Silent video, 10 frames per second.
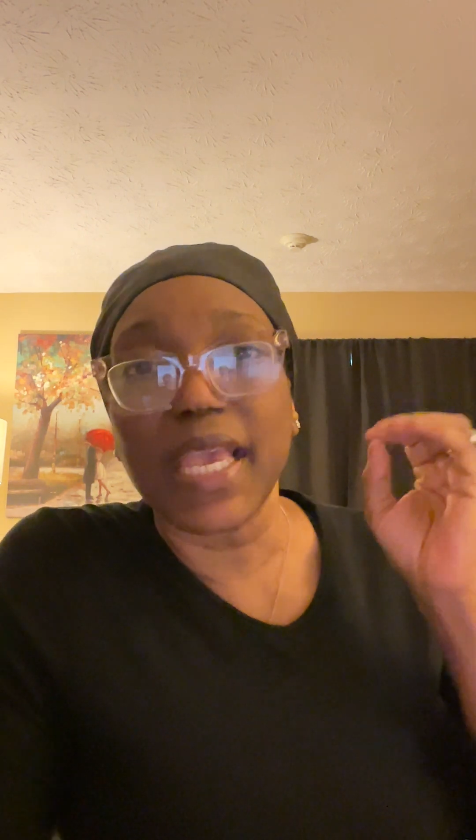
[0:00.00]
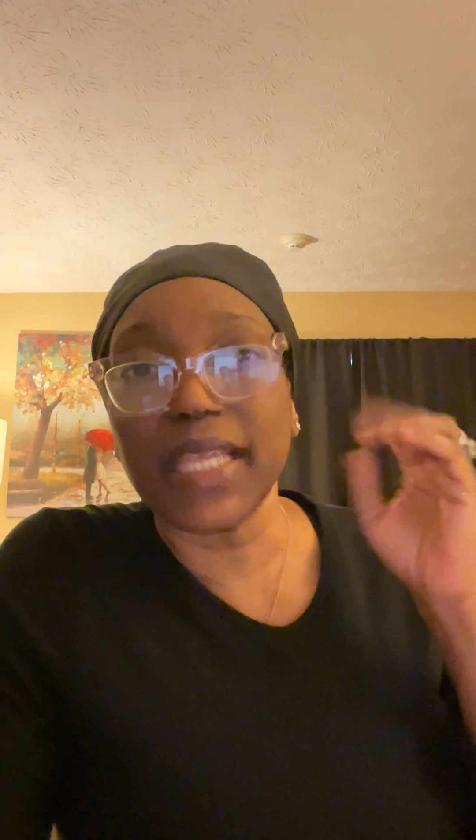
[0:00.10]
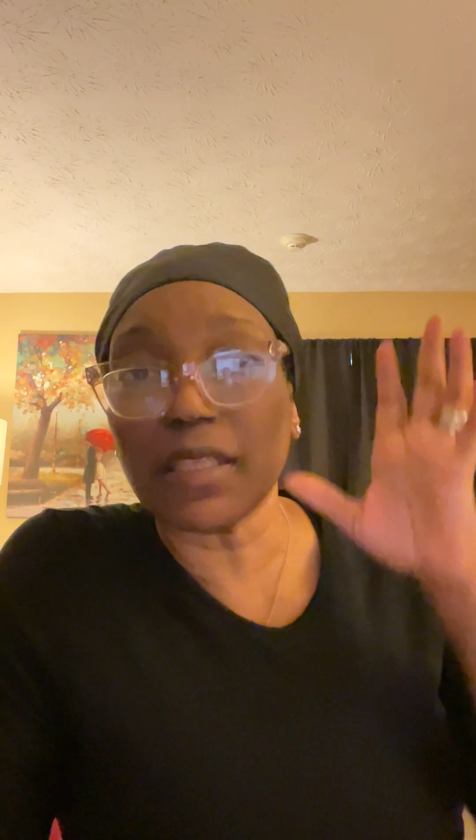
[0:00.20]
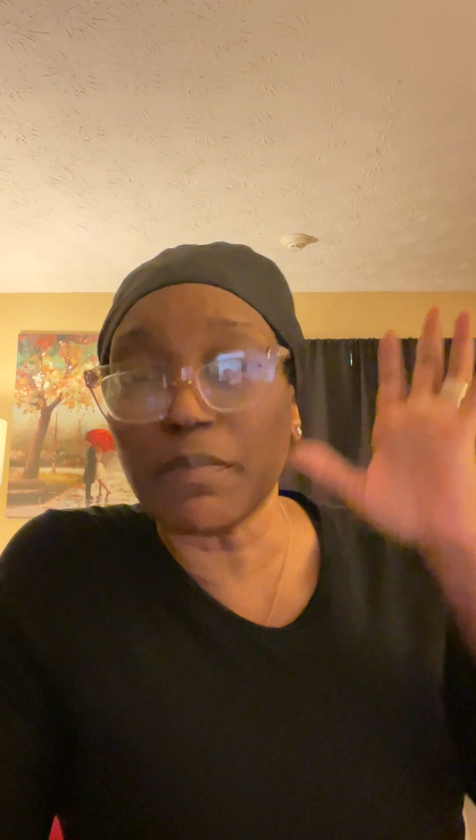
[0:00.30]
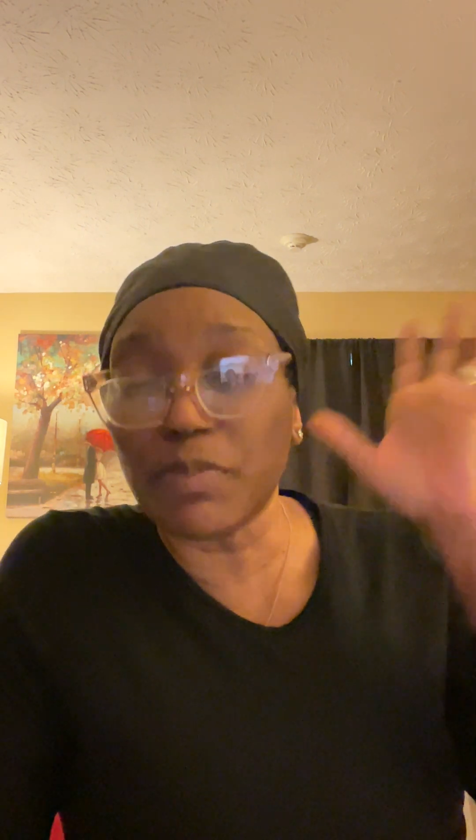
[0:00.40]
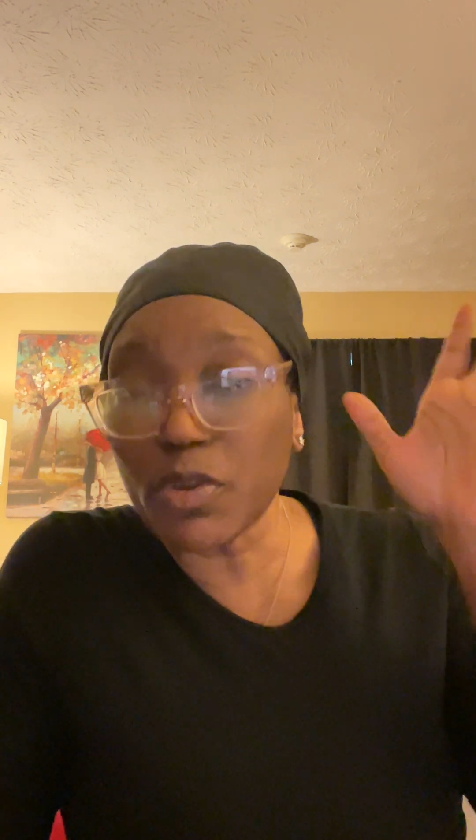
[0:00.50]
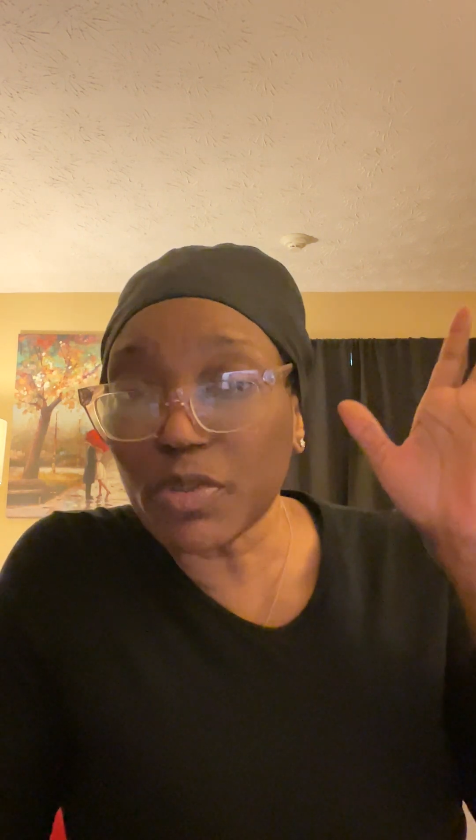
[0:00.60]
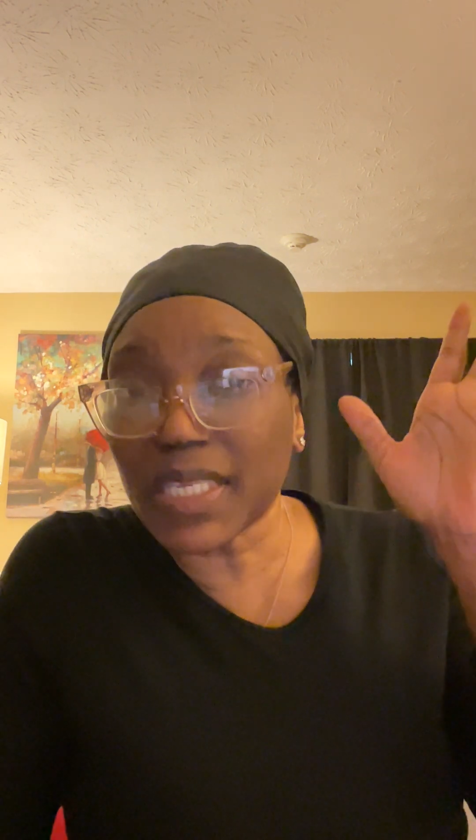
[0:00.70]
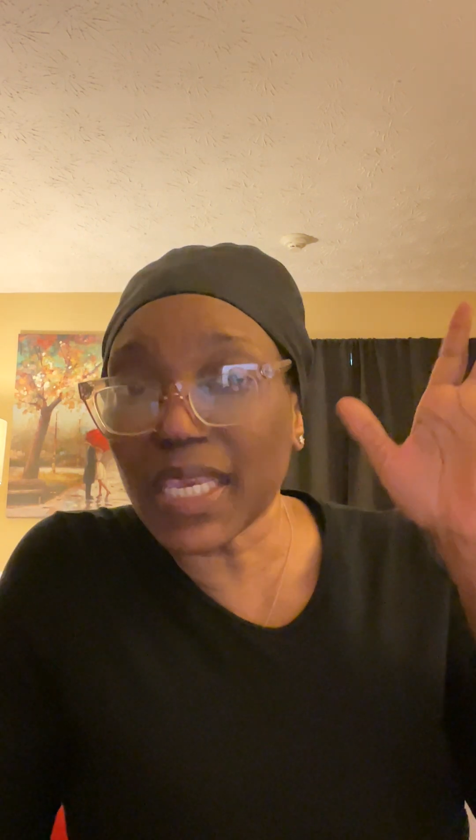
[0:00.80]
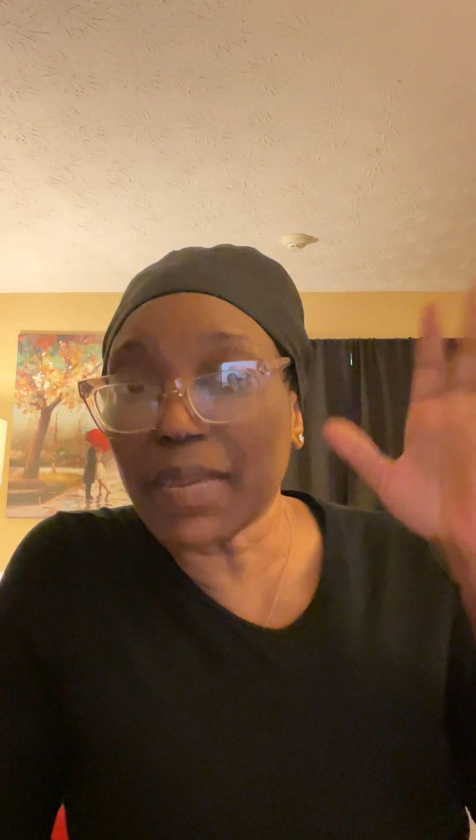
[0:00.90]
in the
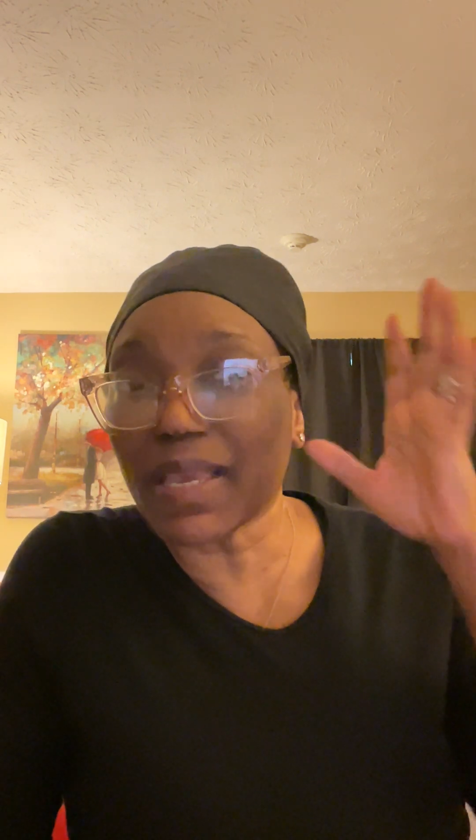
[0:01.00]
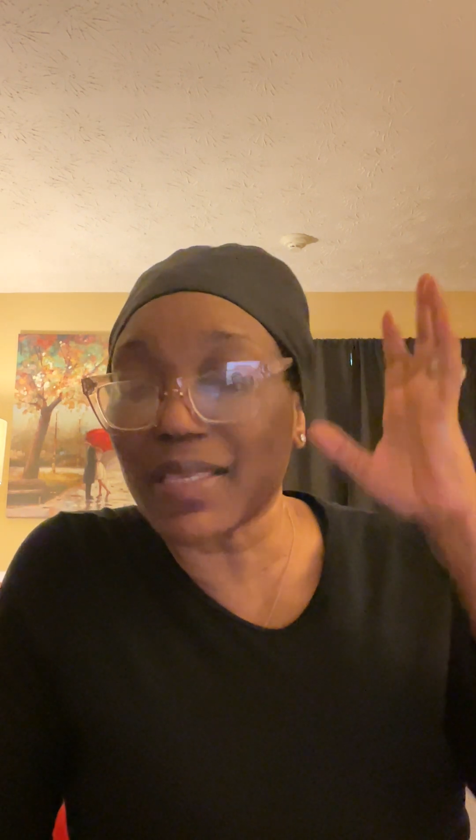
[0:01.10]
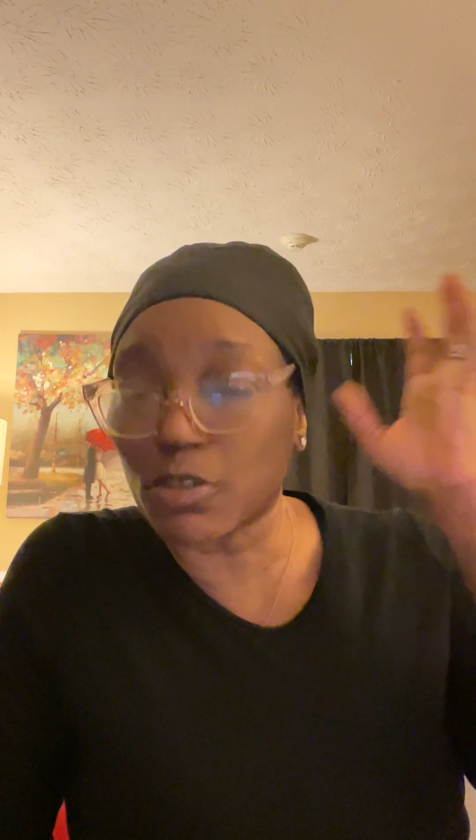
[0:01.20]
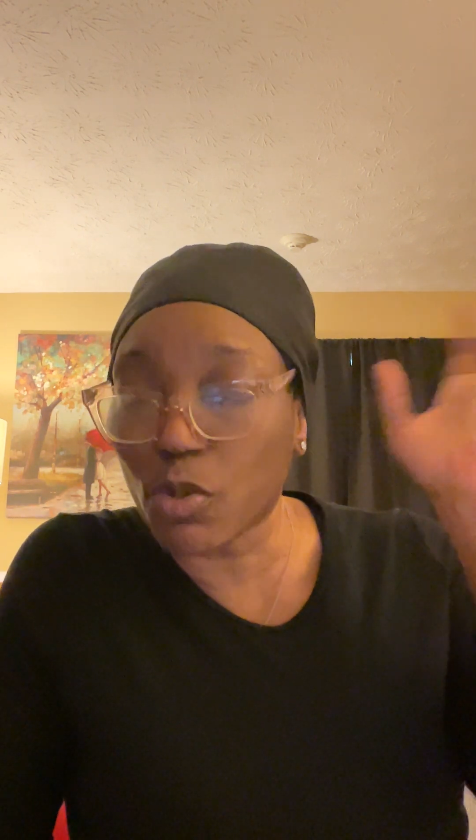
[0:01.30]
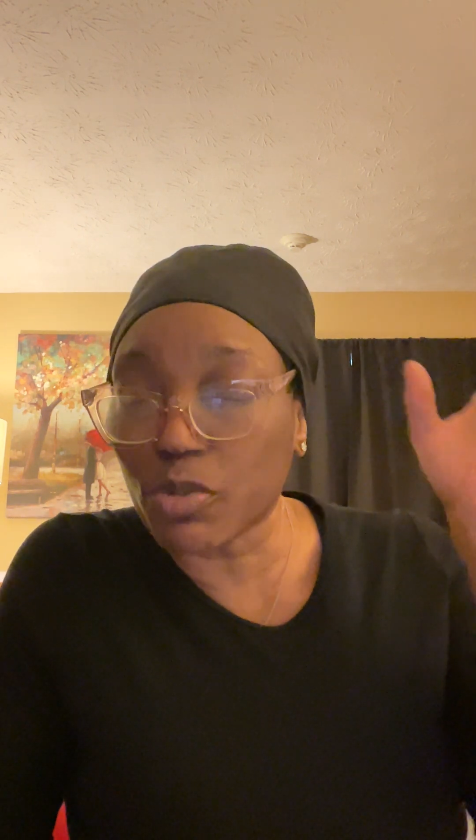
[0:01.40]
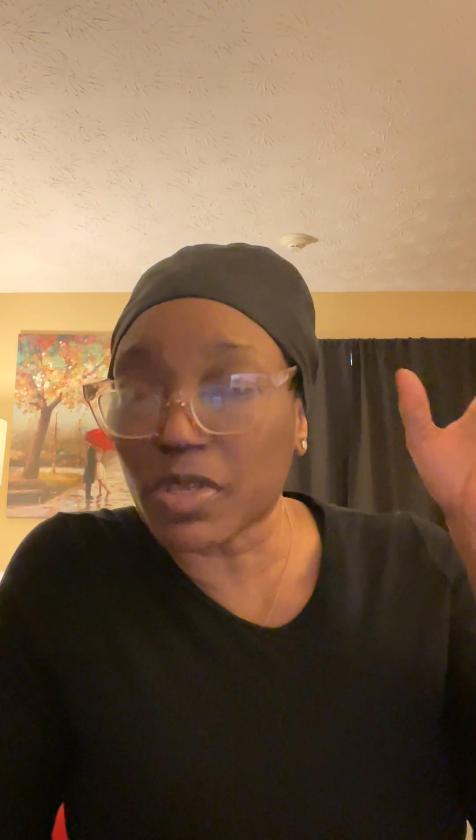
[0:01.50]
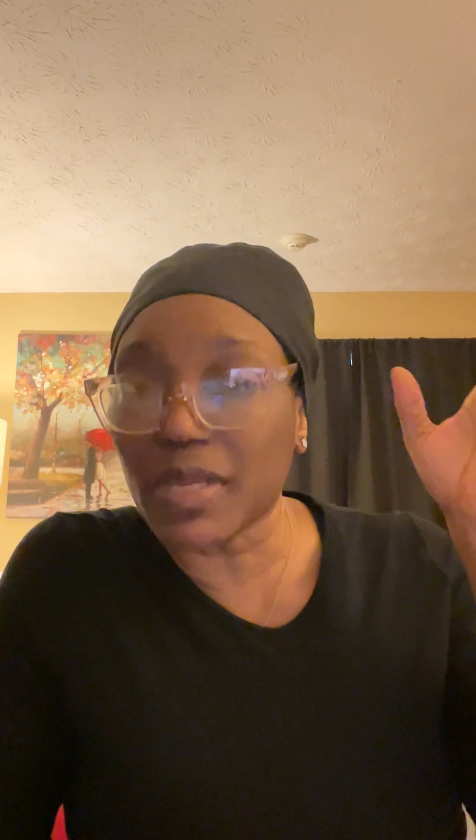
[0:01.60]
beauty, because it's also